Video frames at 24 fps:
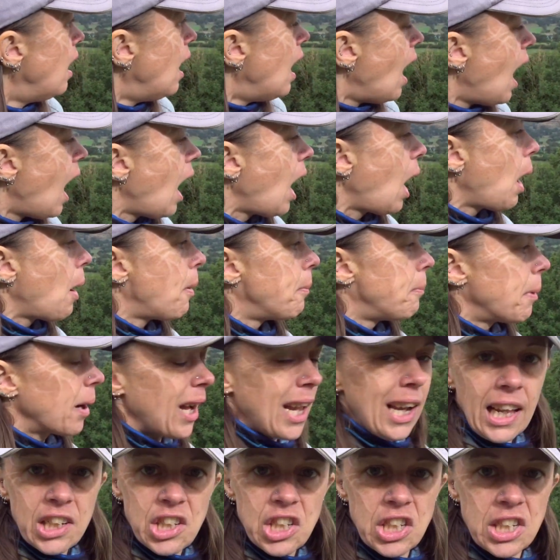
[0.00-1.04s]
a
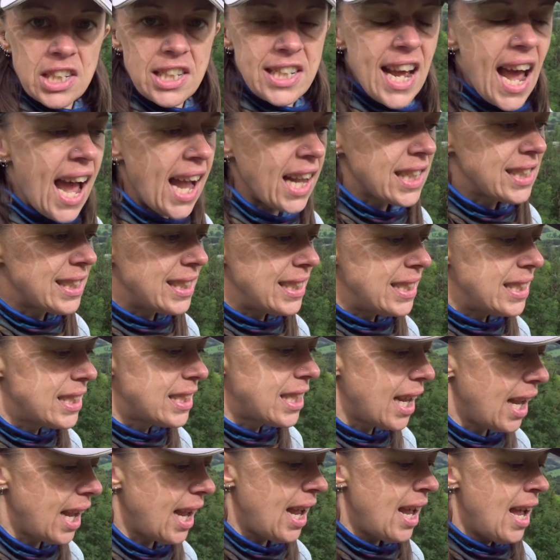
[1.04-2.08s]
collection of taxes,
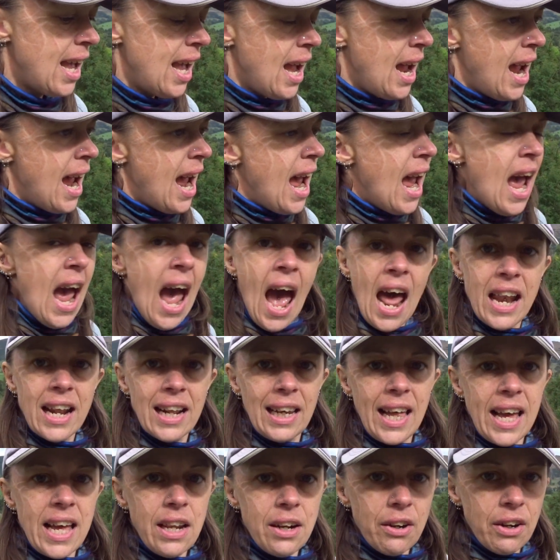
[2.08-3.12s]
and in
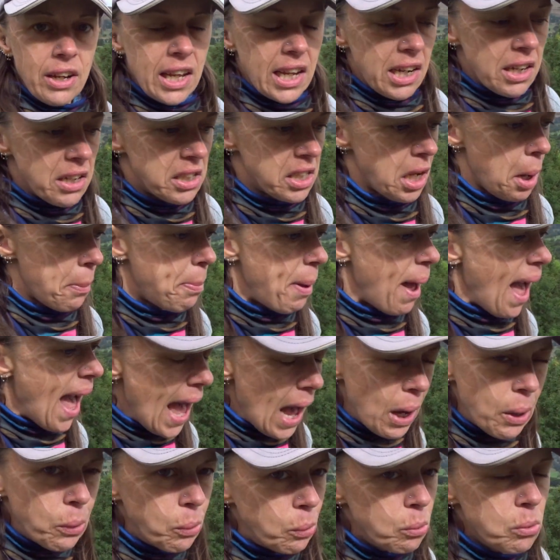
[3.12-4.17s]
later years a
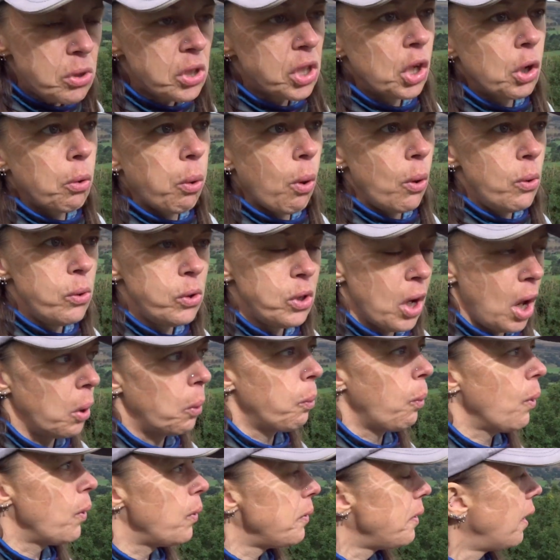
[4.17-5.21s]
pound, quote
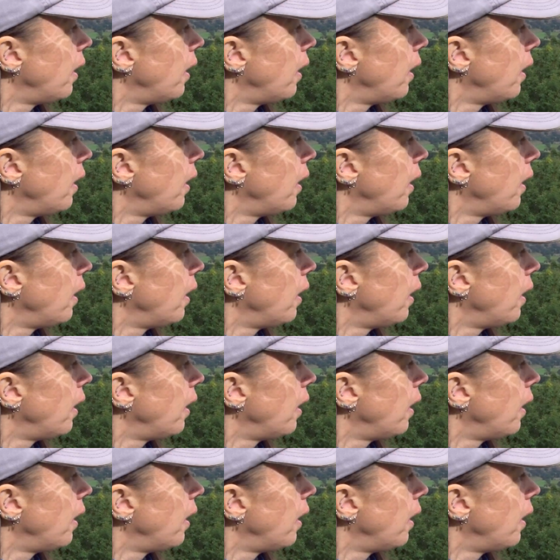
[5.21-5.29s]
unquote,